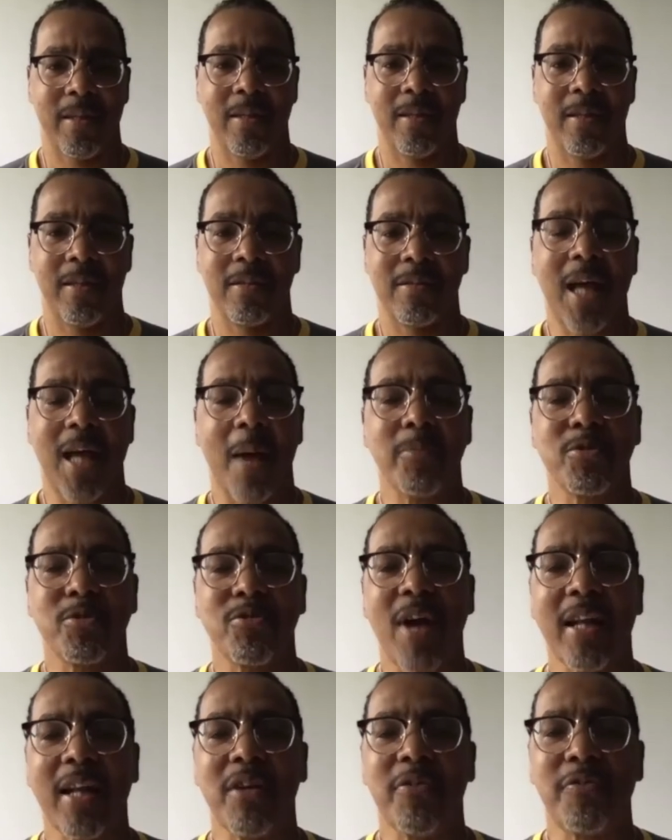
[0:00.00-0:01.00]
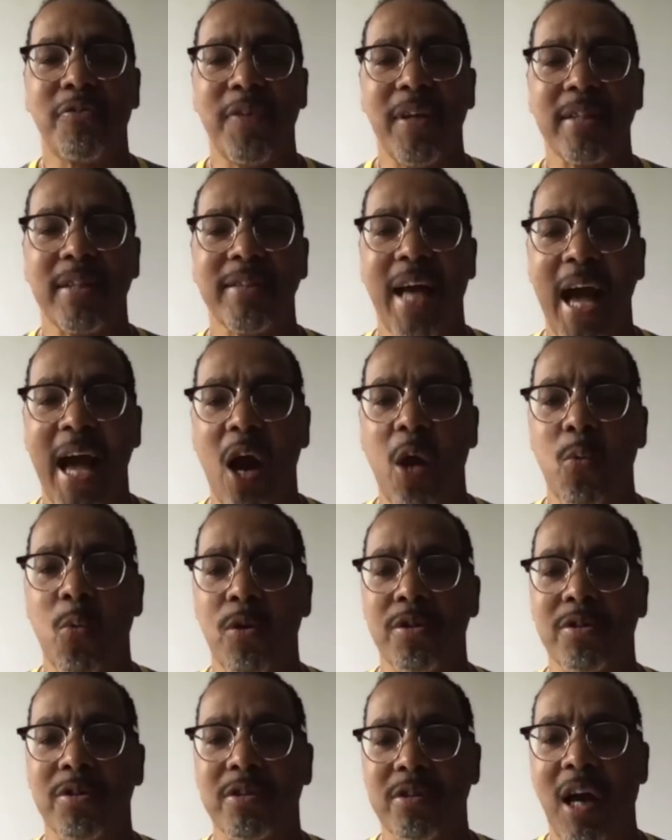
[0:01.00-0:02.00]
Stop trying to fix
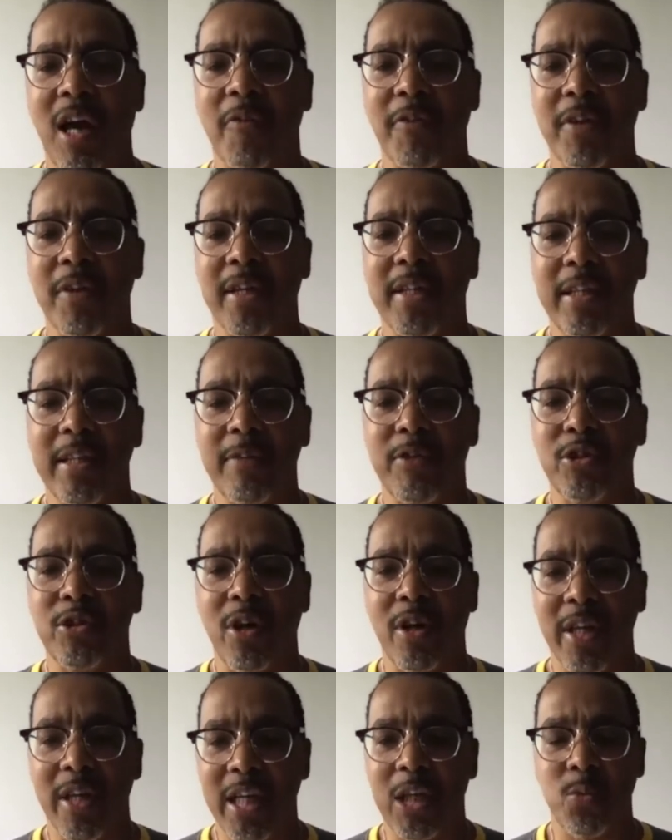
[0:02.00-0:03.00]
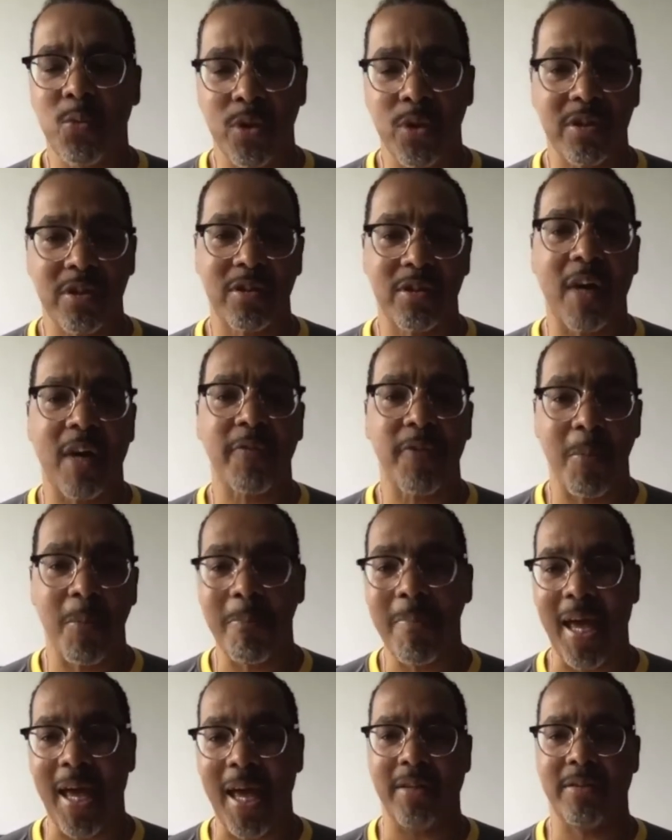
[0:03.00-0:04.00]
outward stuff and leaving your inward stuff a
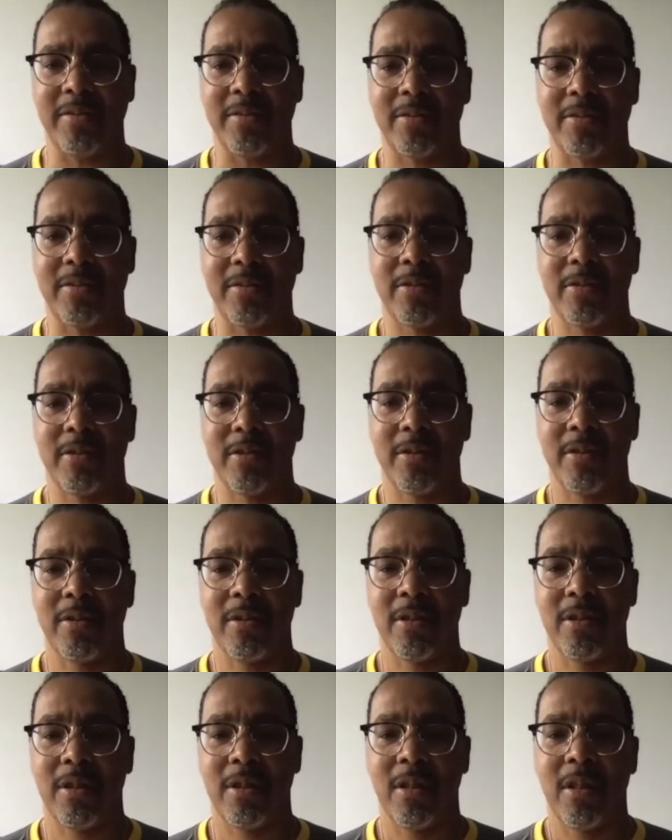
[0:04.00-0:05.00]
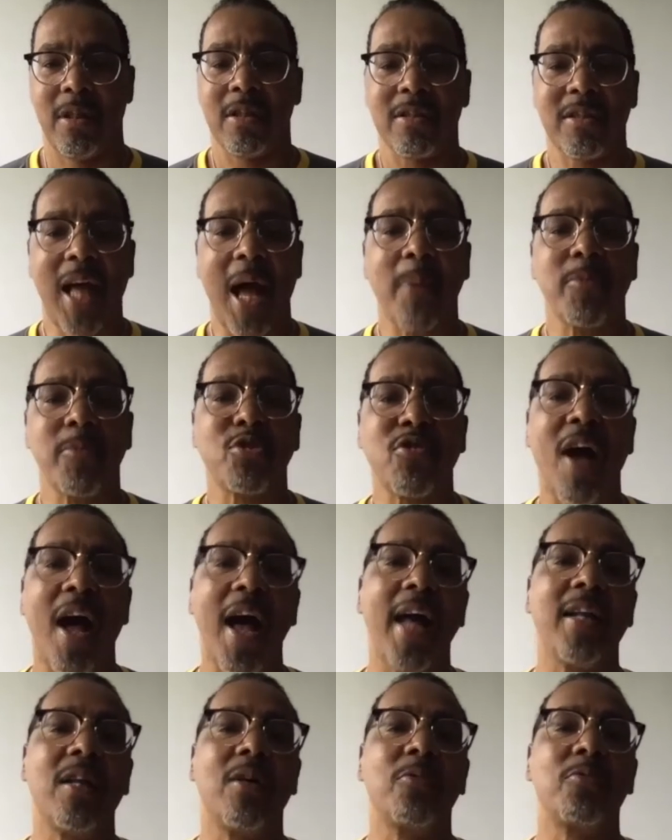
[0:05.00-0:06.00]
mess. Stop
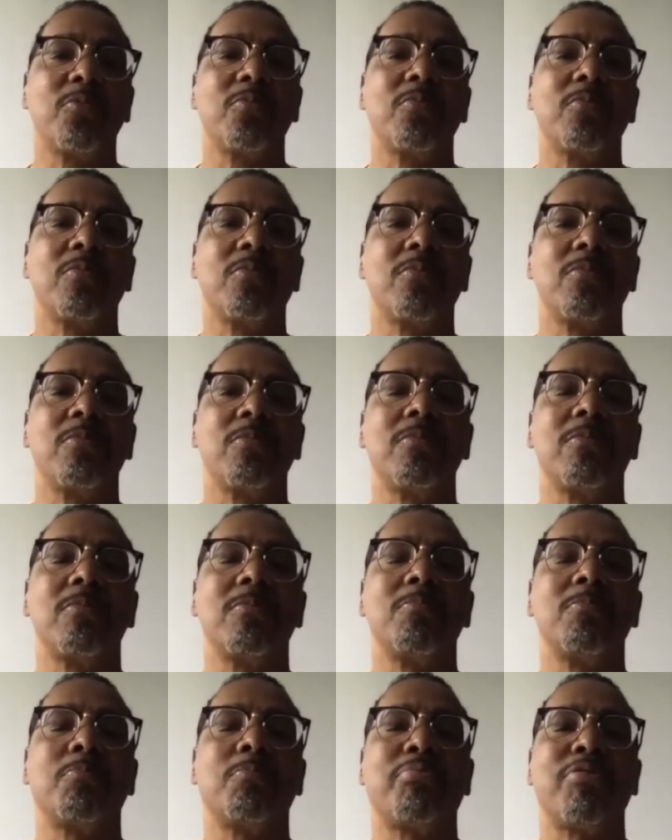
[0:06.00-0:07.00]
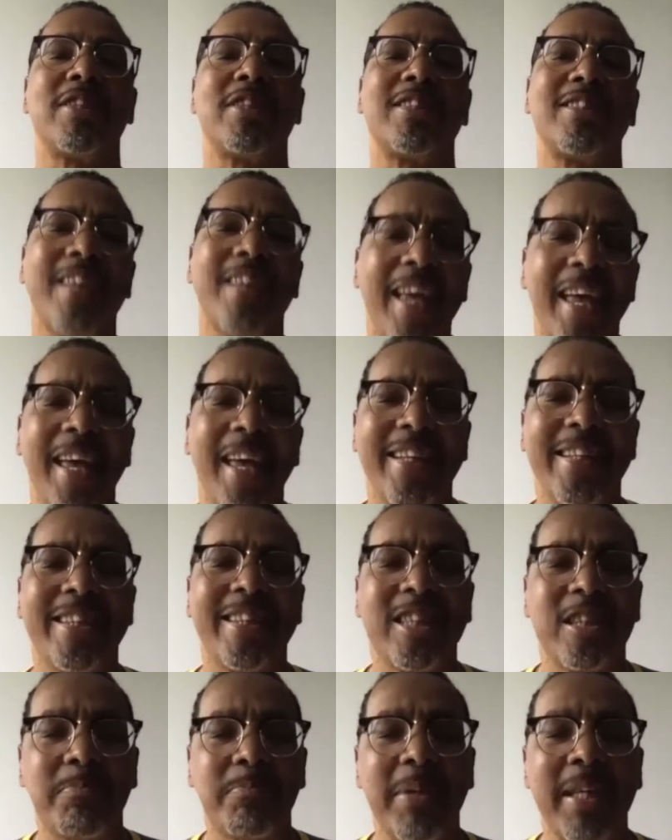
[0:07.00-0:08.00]
trying to pretend and
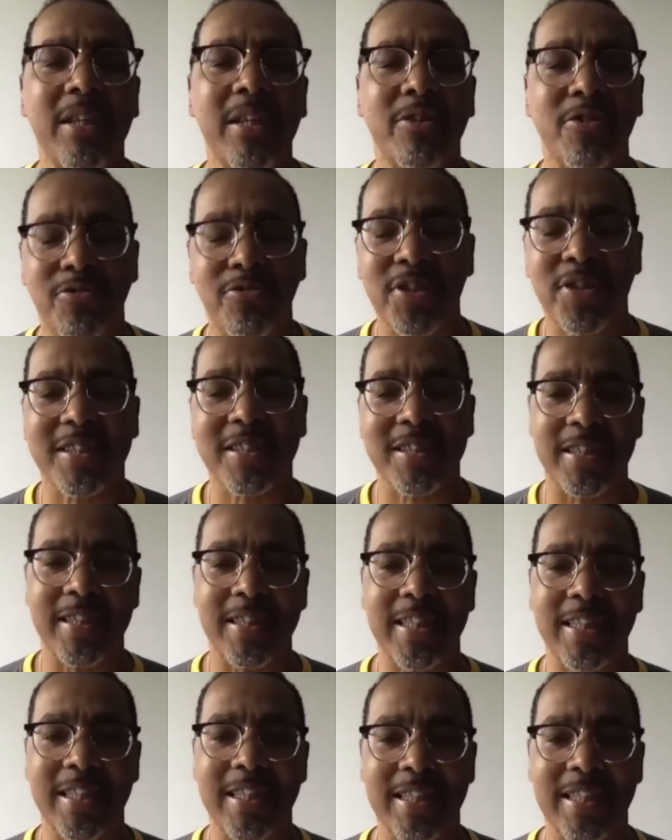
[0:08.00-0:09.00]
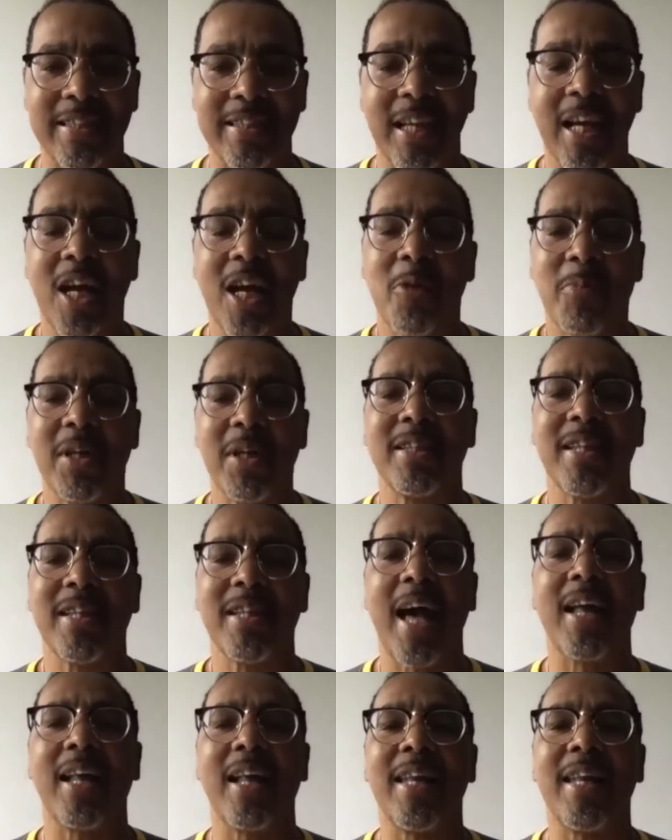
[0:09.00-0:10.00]
speak Christianese, but
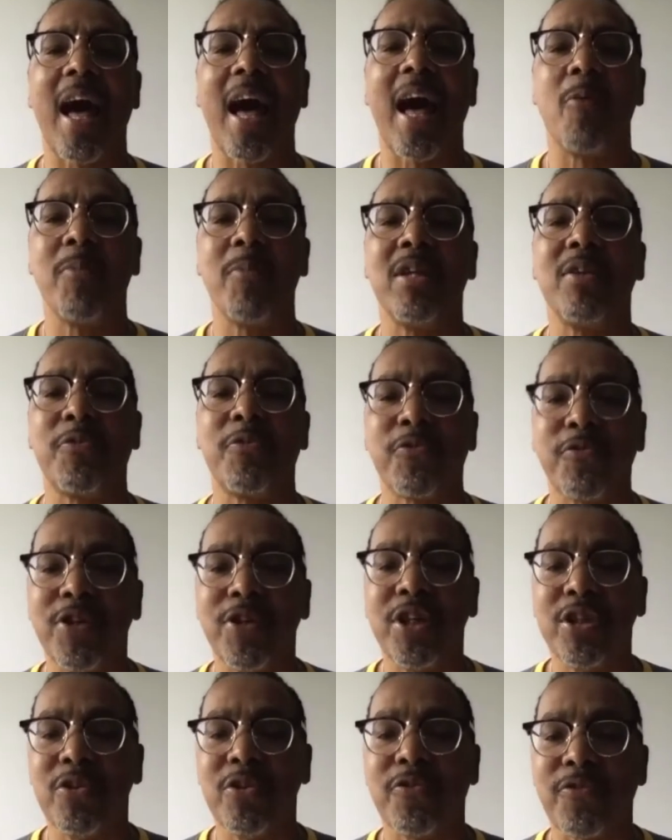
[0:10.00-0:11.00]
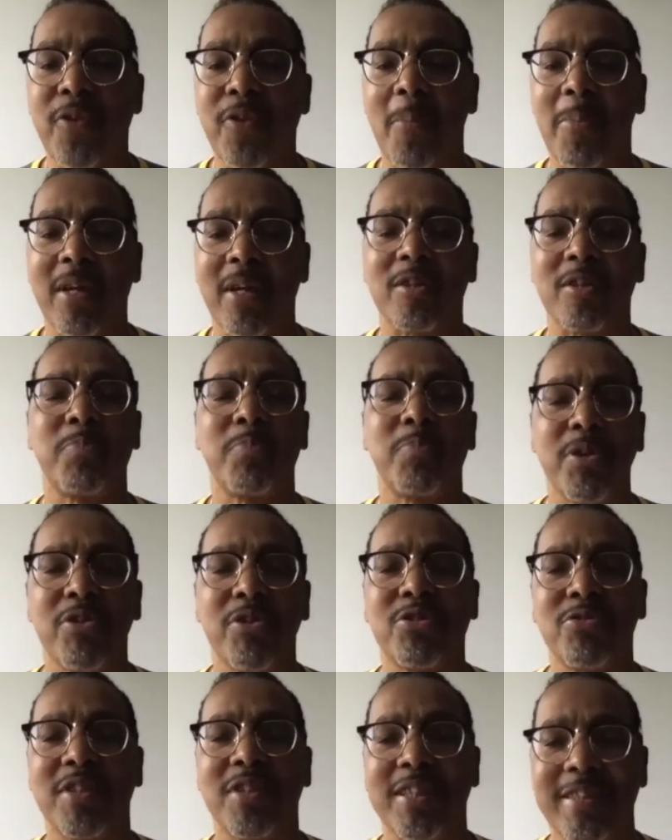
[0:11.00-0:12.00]
not allow me to free you from the
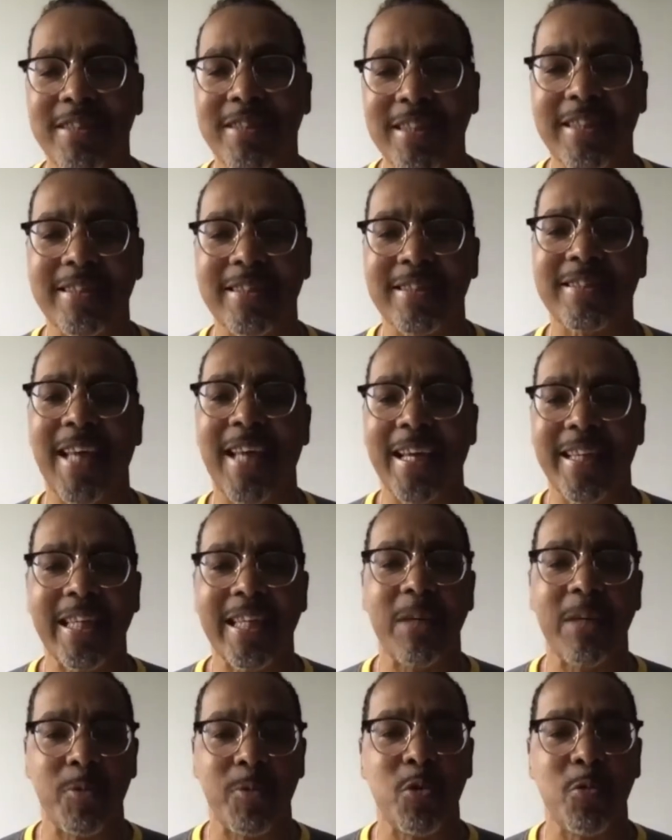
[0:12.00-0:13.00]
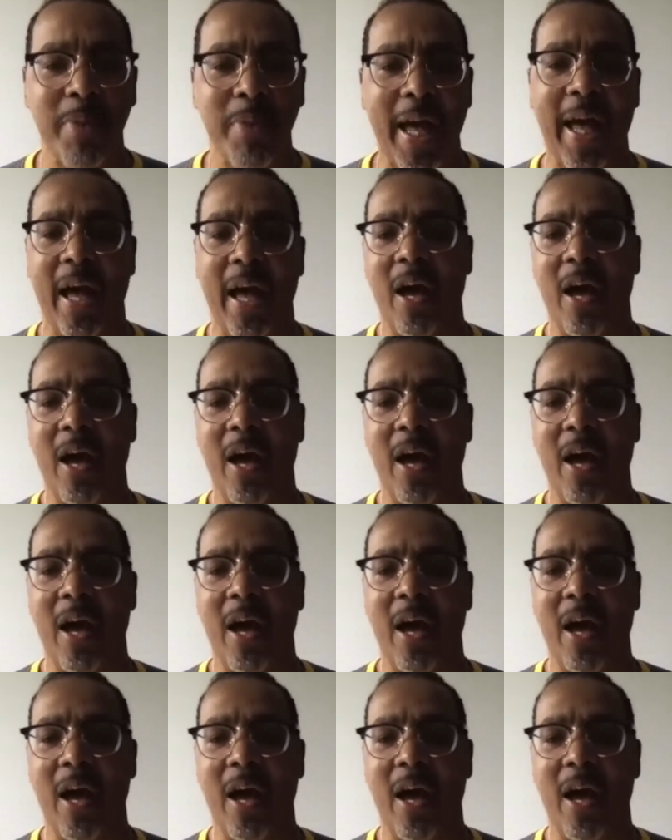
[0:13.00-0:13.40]
spiritual diseases that keep you bound.